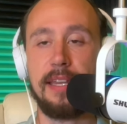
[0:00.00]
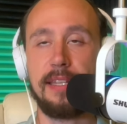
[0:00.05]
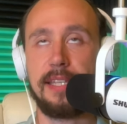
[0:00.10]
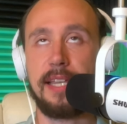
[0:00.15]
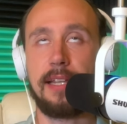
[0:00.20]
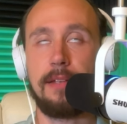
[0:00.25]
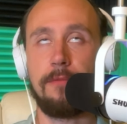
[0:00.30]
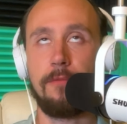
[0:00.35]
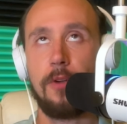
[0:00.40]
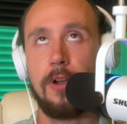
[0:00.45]
It's
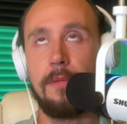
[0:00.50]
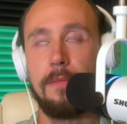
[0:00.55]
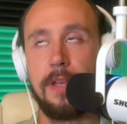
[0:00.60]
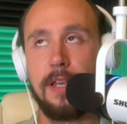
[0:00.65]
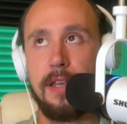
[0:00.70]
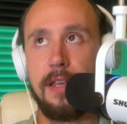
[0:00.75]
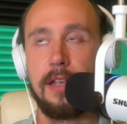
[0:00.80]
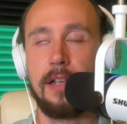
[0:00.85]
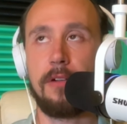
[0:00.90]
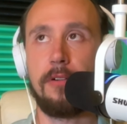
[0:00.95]
like, well,
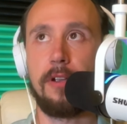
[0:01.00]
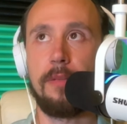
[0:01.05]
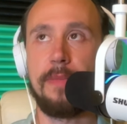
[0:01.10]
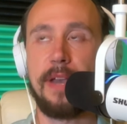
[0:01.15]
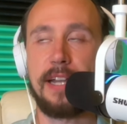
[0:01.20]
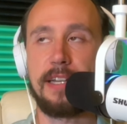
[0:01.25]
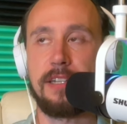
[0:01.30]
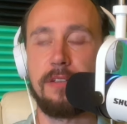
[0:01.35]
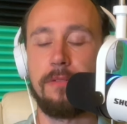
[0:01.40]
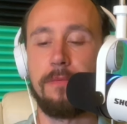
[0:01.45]
going
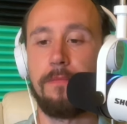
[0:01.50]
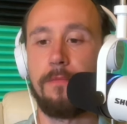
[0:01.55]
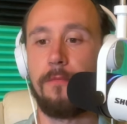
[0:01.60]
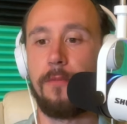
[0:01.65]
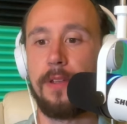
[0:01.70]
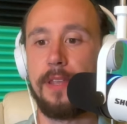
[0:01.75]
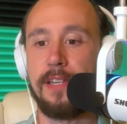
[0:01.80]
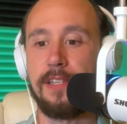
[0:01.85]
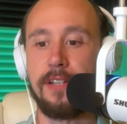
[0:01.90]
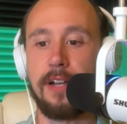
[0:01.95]
back to
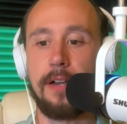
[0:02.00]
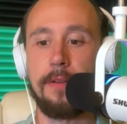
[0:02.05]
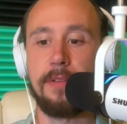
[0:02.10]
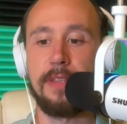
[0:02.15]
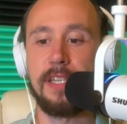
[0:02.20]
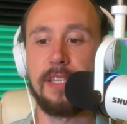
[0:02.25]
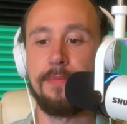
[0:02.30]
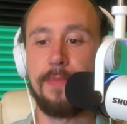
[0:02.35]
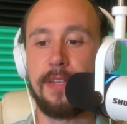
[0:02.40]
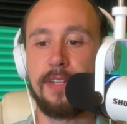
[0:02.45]
where they started with
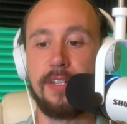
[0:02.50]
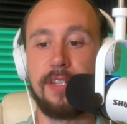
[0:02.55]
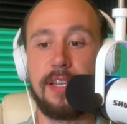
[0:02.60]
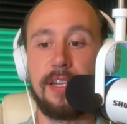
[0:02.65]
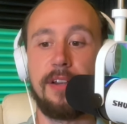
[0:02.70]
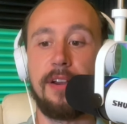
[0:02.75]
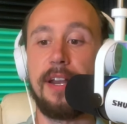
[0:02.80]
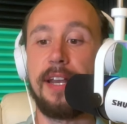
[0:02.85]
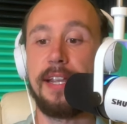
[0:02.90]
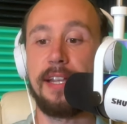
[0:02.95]
this message,
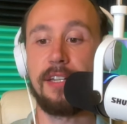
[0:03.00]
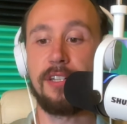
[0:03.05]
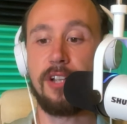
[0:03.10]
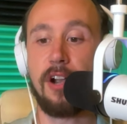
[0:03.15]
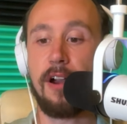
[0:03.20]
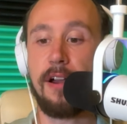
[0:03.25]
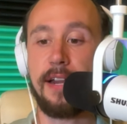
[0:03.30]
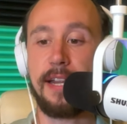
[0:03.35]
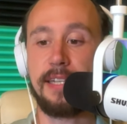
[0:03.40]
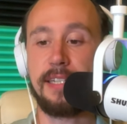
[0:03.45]
like you're hitting a
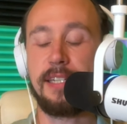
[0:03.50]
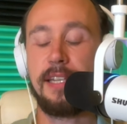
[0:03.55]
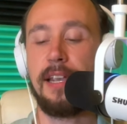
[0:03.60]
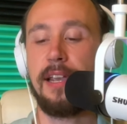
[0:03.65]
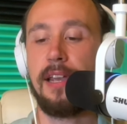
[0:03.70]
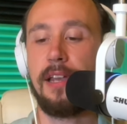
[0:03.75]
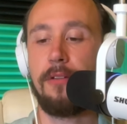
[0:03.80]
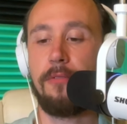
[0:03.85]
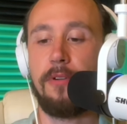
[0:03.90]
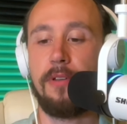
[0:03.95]
target
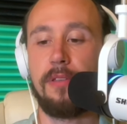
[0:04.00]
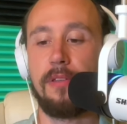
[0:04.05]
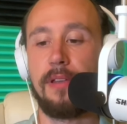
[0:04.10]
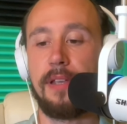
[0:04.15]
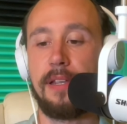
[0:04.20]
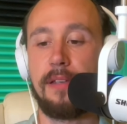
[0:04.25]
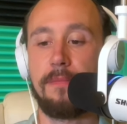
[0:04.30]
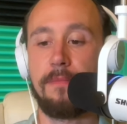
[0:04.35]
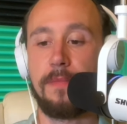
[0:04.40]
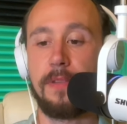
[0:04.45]
with
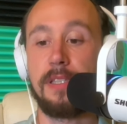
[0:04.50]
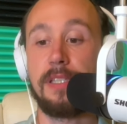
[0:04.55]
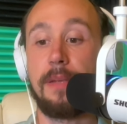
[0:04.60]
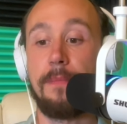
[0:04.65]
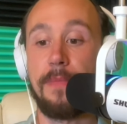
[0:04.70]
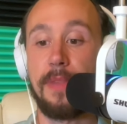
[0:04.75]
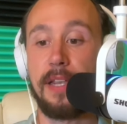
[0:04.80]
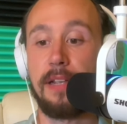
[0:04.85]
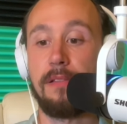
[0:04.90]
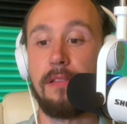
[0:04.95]
like
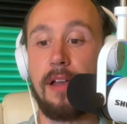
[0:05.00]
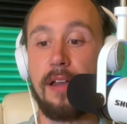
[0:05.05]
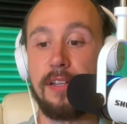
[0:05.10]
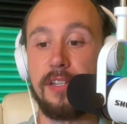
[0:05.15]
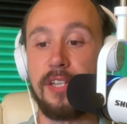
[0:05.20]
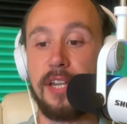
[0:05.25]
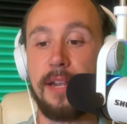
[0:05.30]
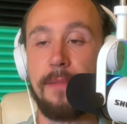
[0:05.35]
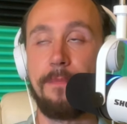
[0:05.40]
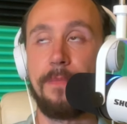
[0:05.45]
something
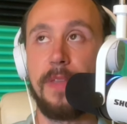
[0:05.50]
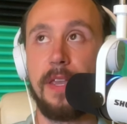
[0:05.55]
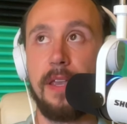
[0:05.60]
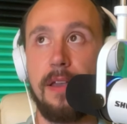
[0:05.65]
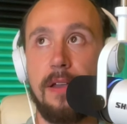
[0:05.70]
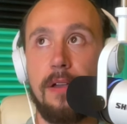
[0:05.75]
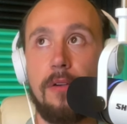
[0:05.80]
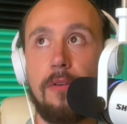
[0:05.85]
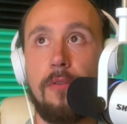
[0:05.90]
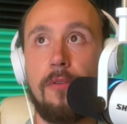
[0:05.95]
launching,
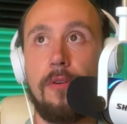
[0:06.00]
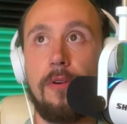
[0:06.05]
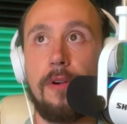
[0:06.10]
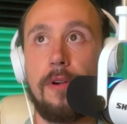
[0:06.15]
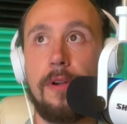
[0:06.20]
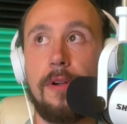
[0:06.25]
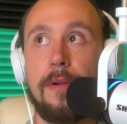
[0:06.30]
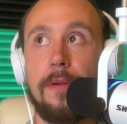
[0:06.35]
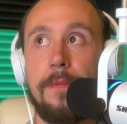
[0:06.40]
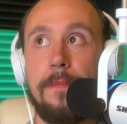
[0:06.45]

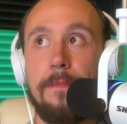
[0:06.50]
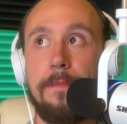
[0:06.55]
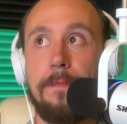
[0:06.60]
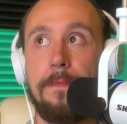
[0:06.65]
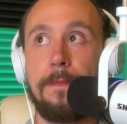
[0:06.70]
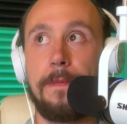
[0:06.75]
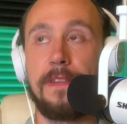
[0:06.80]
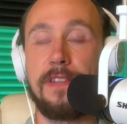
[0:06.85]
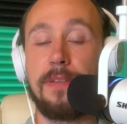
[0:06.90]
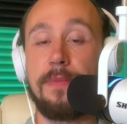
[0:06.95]
or
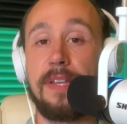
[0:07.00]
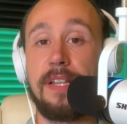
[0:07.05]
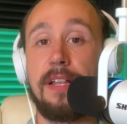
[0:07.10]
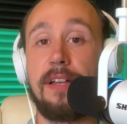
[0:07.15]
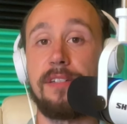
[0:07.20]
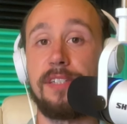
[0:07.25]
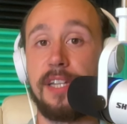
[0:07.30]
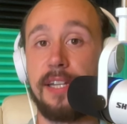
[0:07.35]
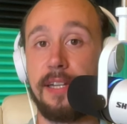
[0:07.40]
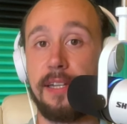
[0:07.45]
something
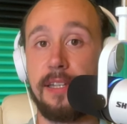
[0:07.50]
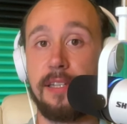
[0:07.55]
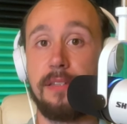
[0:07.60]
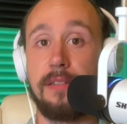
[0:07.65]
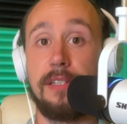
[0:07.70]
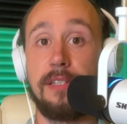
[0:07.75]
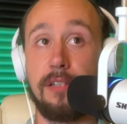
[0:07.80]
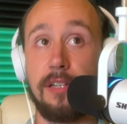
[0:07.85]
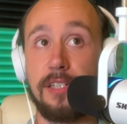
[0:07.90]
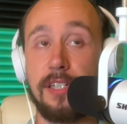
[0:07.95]
launching
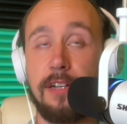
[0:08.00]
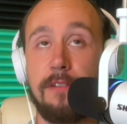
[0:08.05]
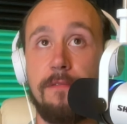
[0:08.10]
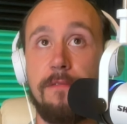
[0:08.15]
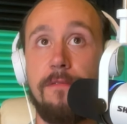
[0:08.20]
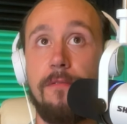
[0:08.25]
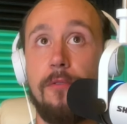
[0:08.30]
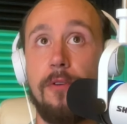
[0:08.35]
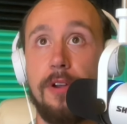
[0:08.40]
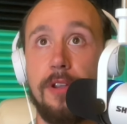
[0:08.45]
is launching
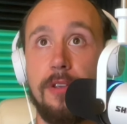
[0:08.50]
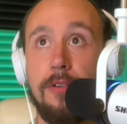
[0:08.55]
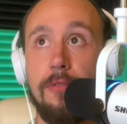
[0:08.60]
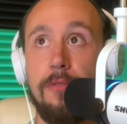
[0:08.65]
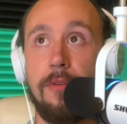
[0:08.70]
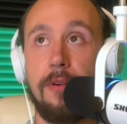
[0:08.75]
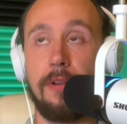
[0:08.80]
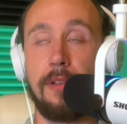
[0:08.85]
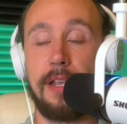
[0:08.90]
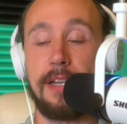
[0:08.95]
for
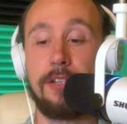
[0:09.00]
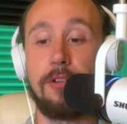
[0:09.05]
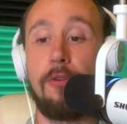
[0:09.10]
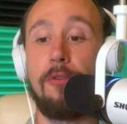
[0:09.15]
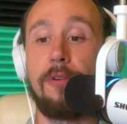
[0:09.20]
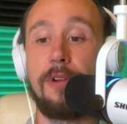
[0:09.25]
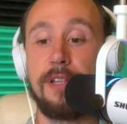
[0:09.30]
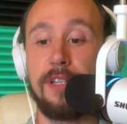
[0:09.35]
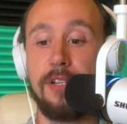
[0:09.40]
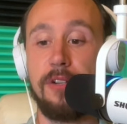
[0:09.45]
you or like
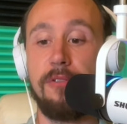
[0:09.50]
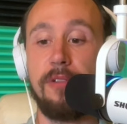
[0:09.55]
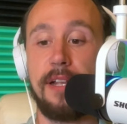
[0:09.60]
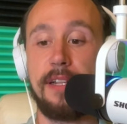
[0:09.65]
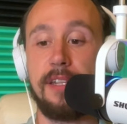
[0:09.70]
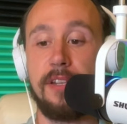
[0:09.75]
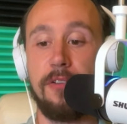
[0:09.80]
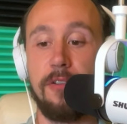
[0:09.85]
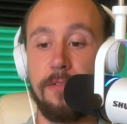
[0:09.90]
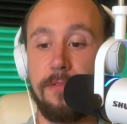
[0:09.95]
towards you,
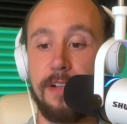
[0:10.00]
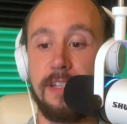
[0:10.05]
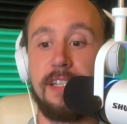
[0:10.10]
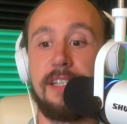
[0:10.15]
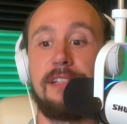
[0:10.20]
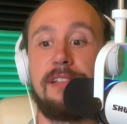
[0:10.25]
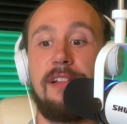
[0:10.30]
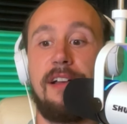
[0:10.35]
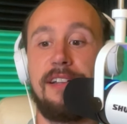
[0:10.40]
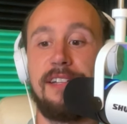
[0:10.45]
like the universe
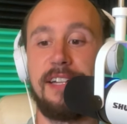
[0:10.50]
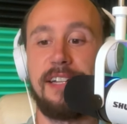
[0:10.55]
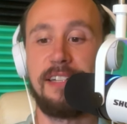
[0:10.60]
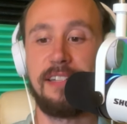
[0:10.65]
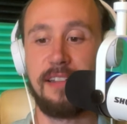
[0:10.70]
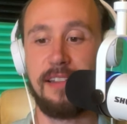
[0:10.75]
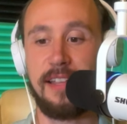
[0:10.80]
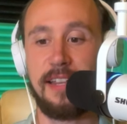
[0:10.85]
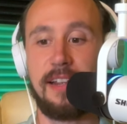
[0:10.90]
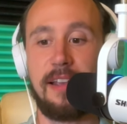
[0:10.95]
is
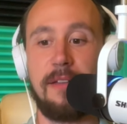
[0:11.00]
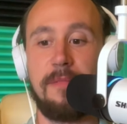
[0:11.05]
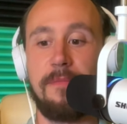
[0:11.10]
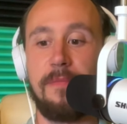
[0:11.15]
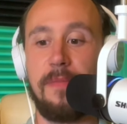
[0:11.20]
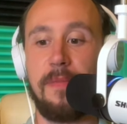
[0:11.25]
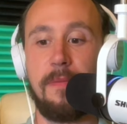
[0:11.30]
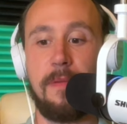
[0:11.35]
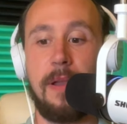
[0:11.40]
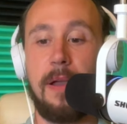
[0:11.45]
launching like
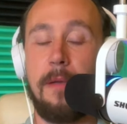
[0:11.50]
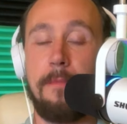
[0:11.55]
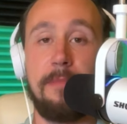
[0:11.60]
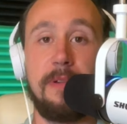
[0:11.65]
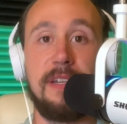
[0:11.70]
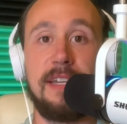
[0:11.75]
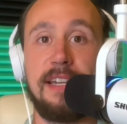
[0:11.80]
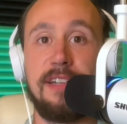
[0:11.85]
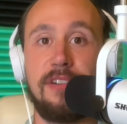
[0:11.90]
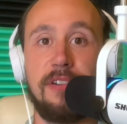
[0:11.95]
a
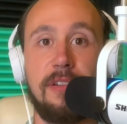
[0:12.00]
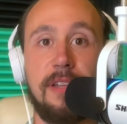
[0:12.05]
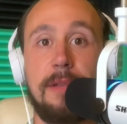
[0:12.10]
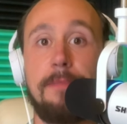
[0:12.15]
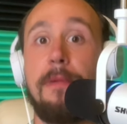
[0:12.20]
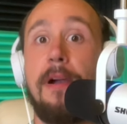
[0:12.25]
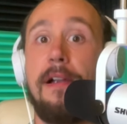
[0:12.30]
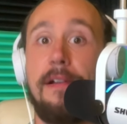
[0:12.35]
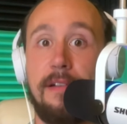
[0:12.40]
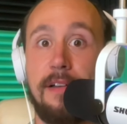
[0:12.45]
potential
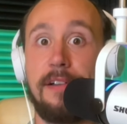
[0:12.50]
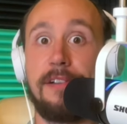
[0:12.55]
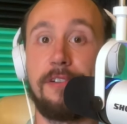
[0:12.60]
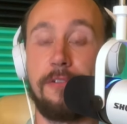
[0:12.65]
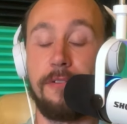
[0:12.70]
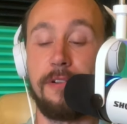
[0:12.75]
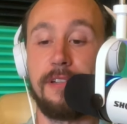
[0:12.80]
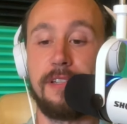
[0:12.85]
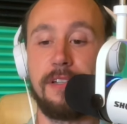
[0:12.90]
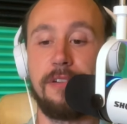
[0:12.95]
like partner
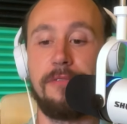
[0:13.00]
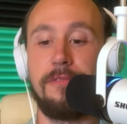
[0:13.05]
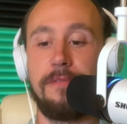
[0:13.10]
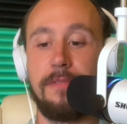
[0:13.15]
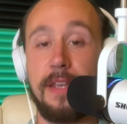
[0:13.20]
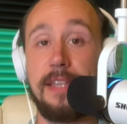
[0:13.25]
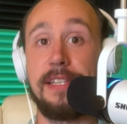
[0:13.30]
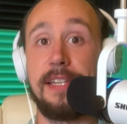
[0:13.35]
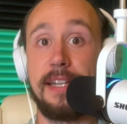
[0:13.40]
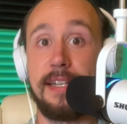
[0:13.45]
towards you,
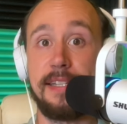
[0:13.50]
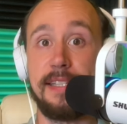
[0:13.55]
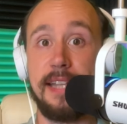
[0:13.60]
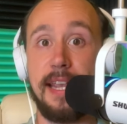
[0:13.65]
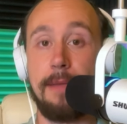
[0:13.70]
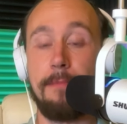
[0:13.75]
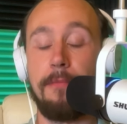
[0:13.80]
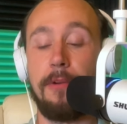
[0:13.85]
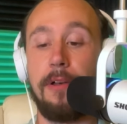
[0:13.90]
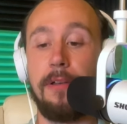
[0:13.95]
is an
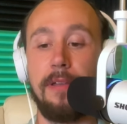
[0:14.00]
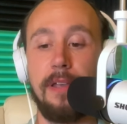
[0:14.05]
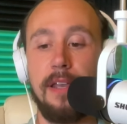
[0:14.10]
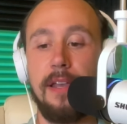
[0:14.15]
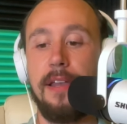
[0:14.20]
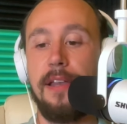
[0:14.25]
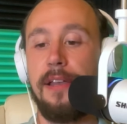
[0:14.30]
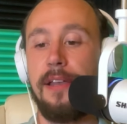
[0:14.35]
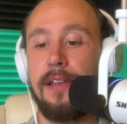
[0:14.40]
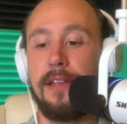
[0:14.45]
example,
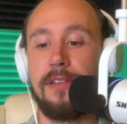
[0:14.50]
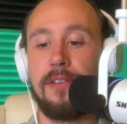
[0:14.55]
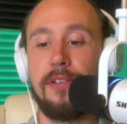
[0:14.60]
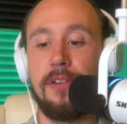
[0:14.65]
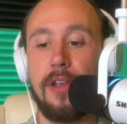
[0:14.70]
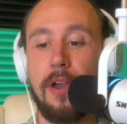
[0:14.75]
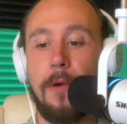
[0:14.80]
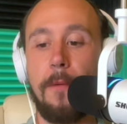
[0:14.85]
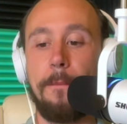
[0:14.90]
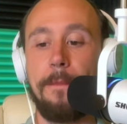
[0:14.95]

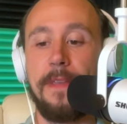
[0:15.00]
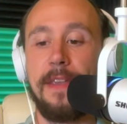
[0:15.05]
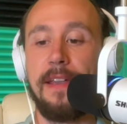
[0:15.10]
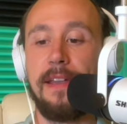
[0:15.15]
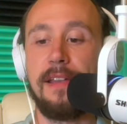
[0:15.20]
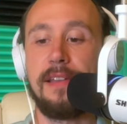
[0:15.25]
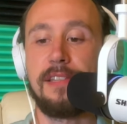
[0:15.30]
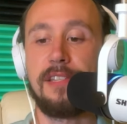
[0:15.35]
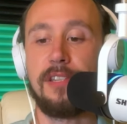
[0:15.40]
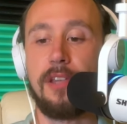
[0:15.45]
you know.
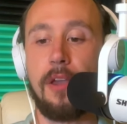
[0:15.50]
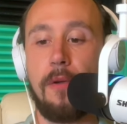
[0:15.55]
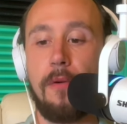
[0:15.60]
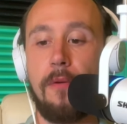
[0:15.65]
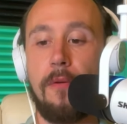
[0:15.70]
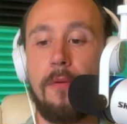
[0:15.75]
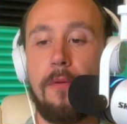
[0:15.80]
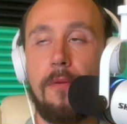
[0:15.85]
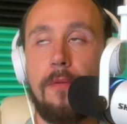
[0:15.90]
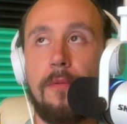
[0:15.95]

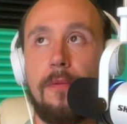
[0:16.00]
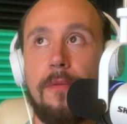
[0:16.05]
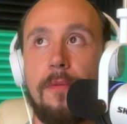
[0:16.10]
So